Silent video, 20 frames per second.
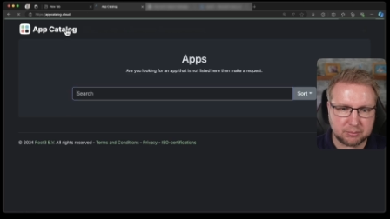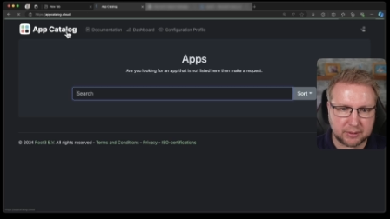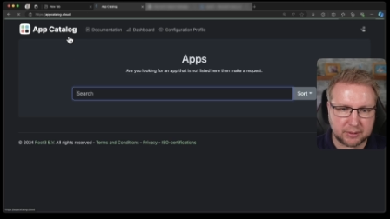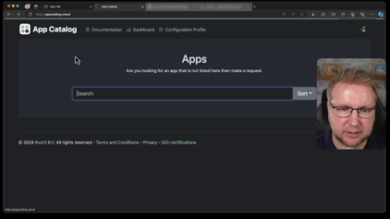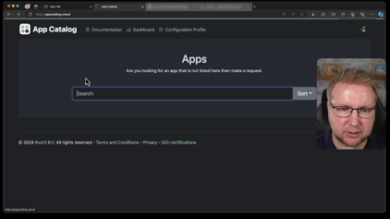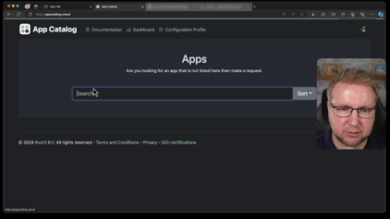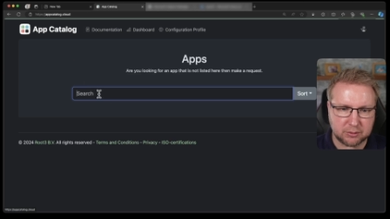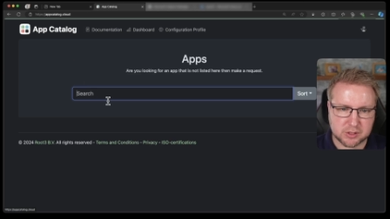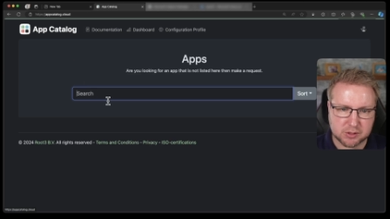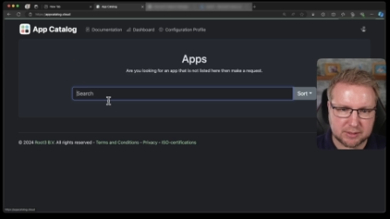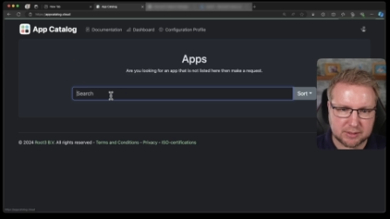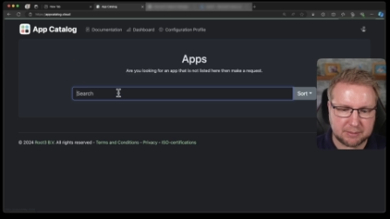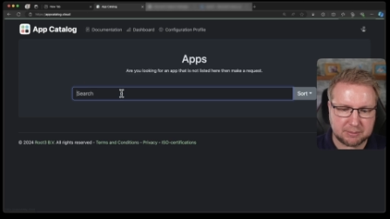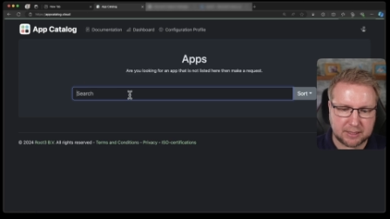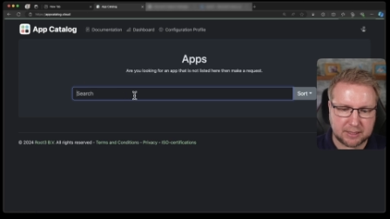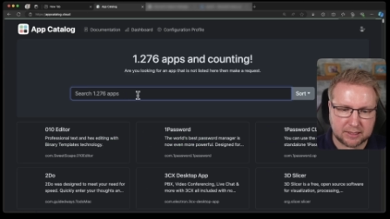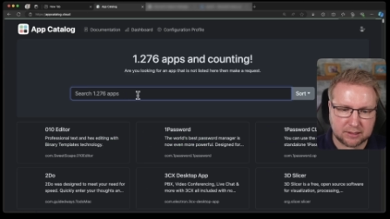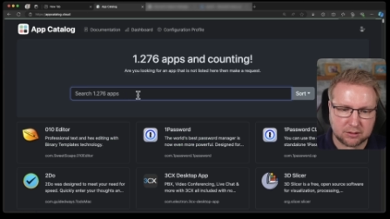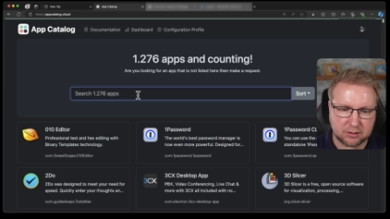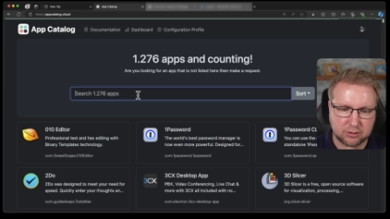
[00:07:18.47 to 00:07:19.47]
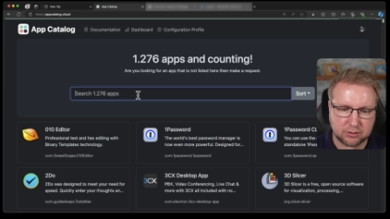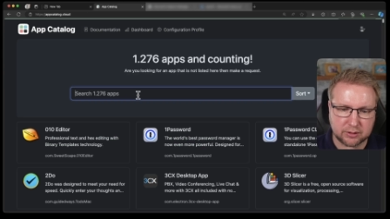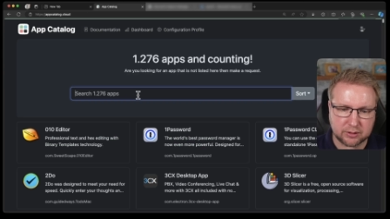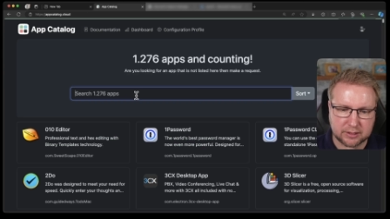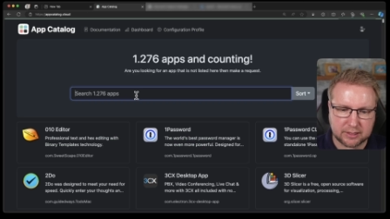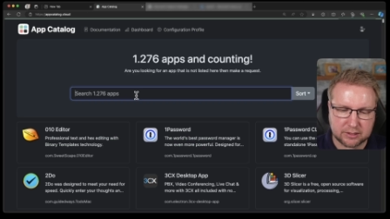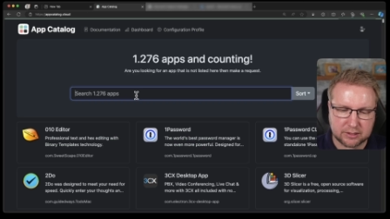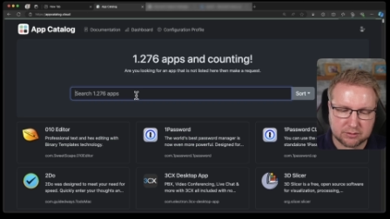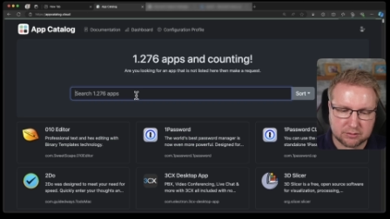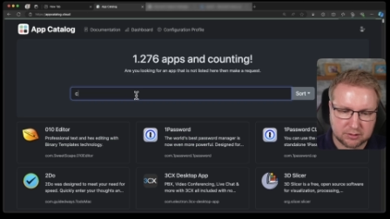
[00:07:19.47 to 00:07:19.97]
going to app catalog and
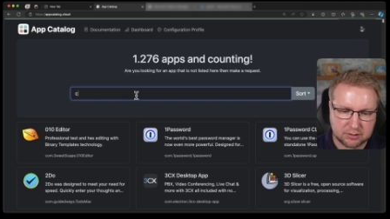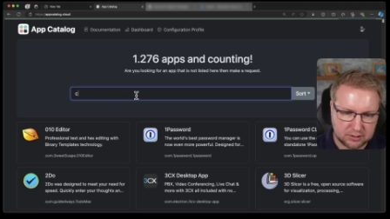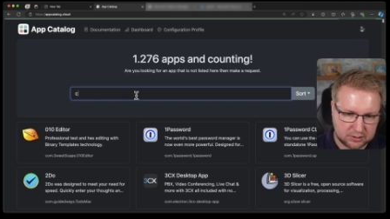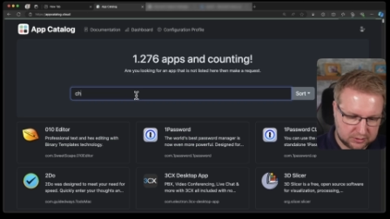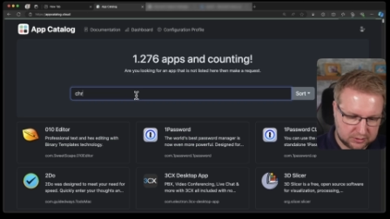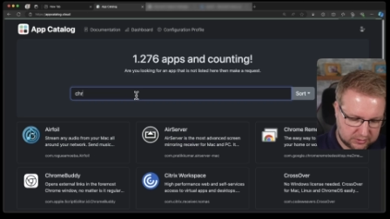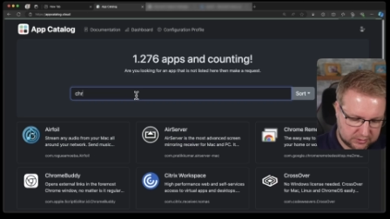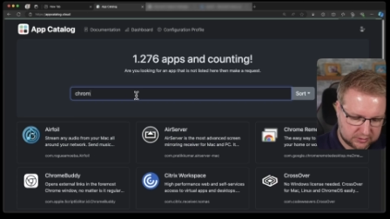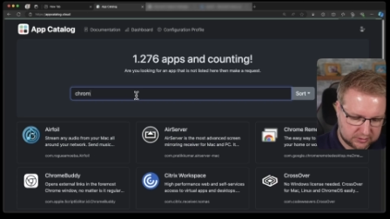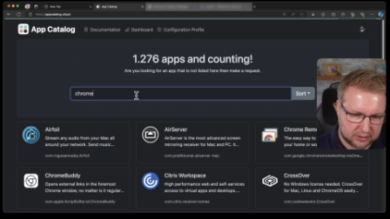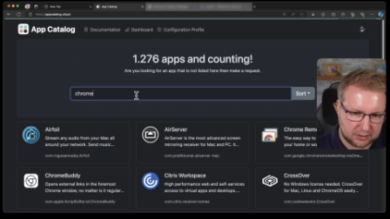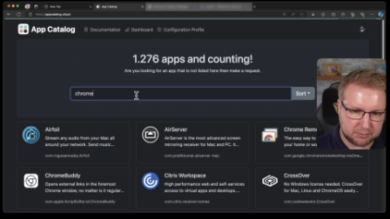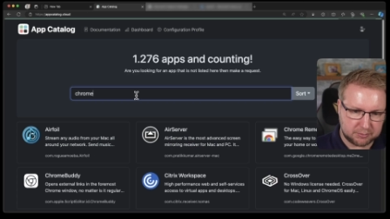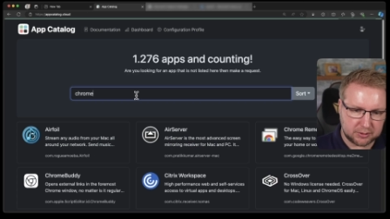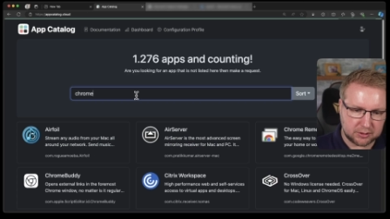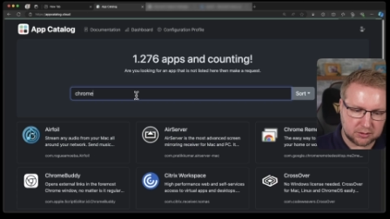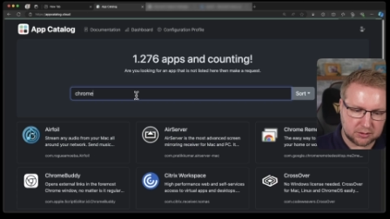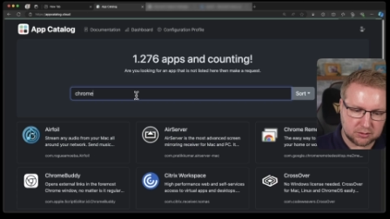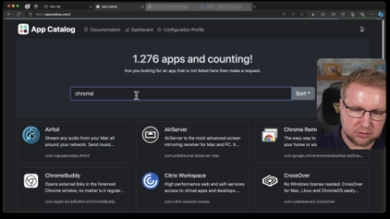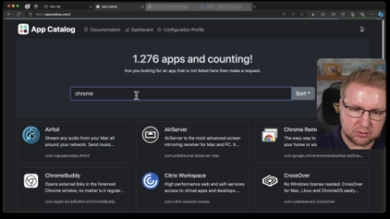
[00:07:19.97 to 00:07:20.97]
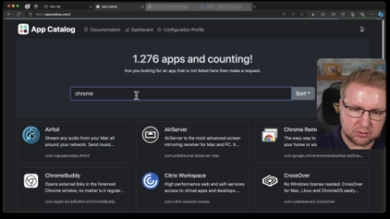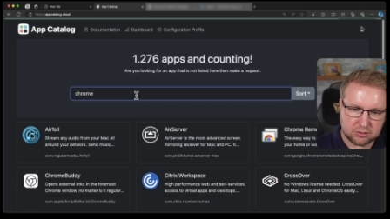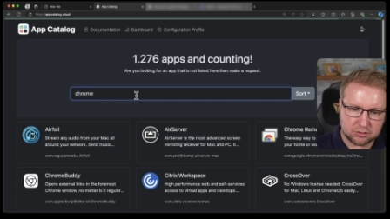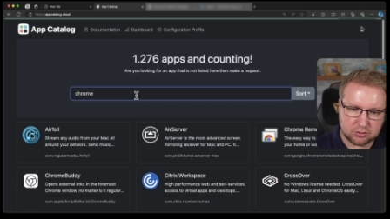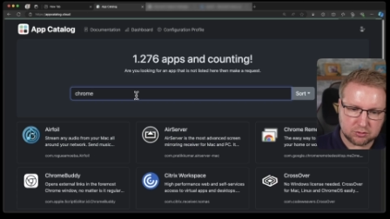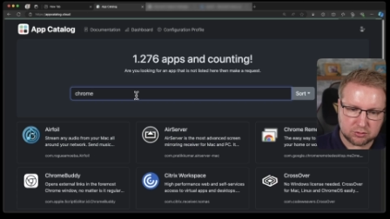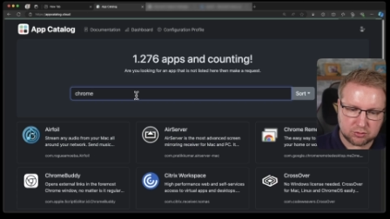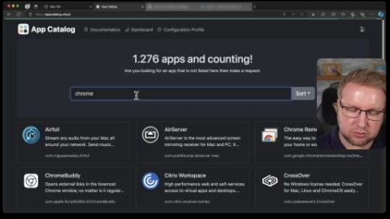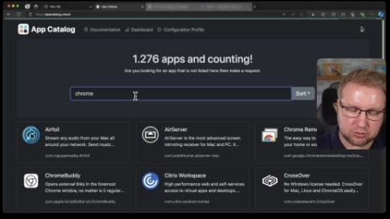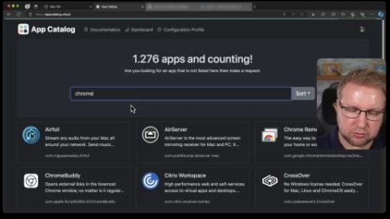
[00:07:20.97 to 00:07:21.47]
then typing
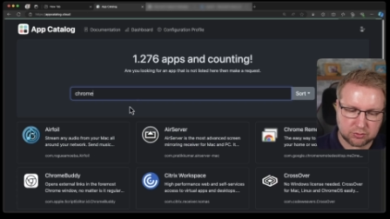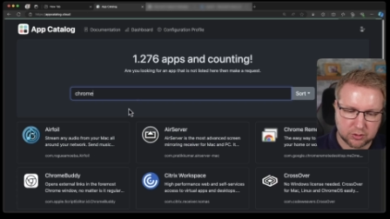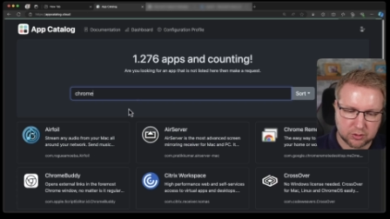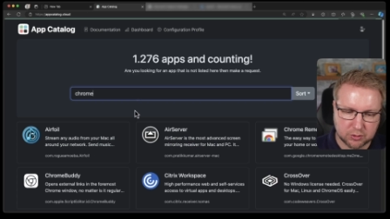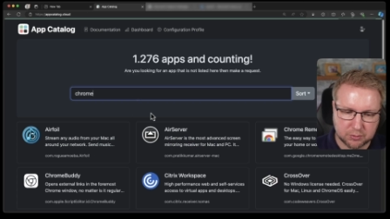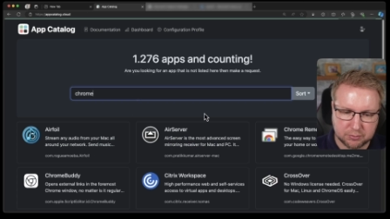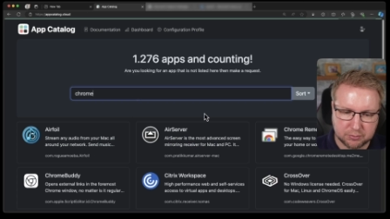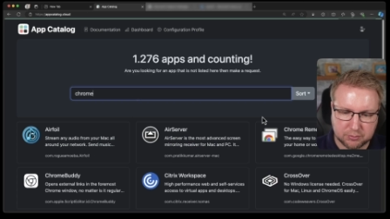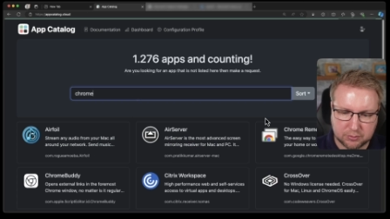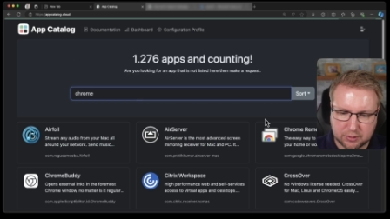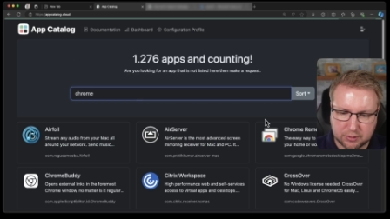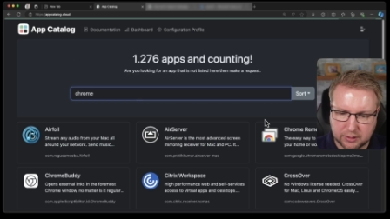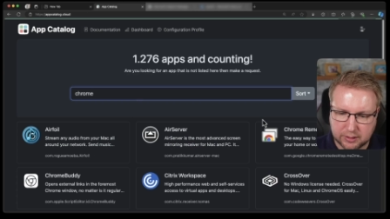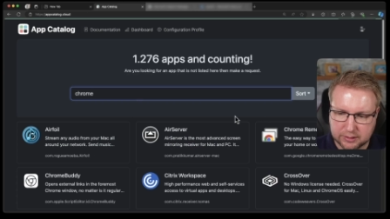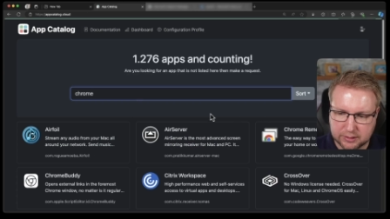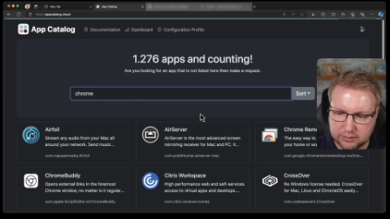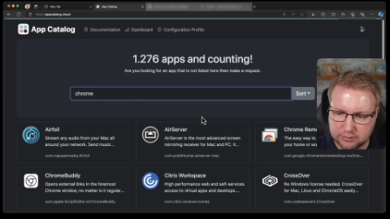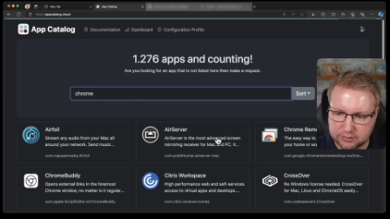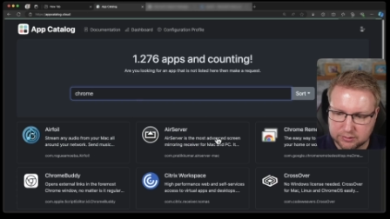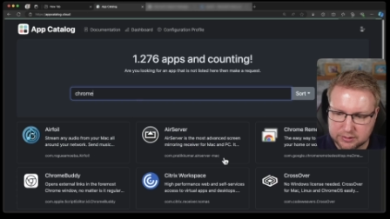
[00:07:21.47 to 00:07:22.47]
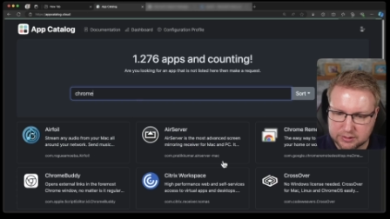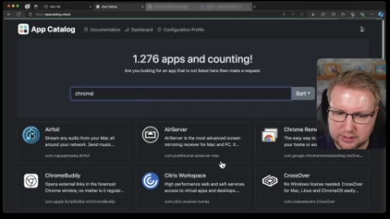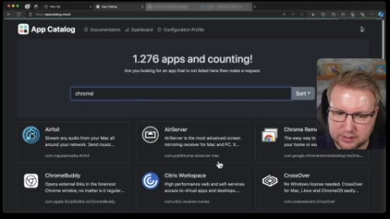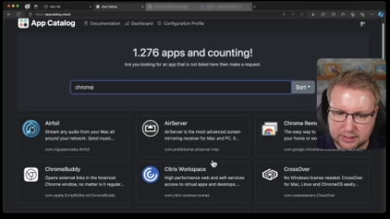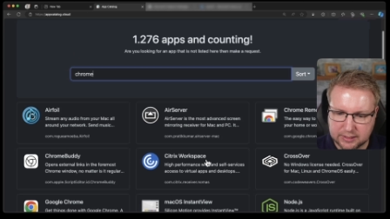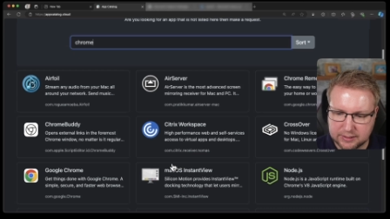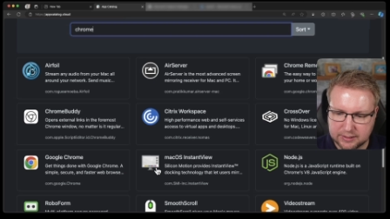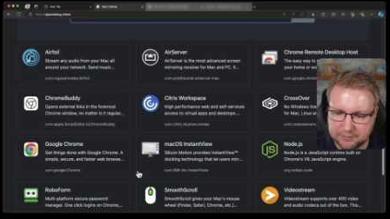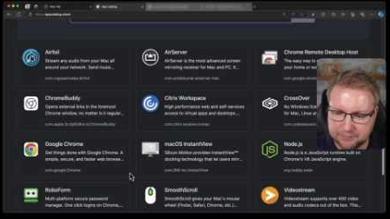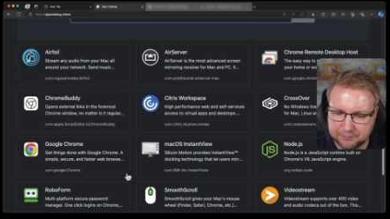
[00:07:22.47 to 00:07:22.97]
Chrome and you'll see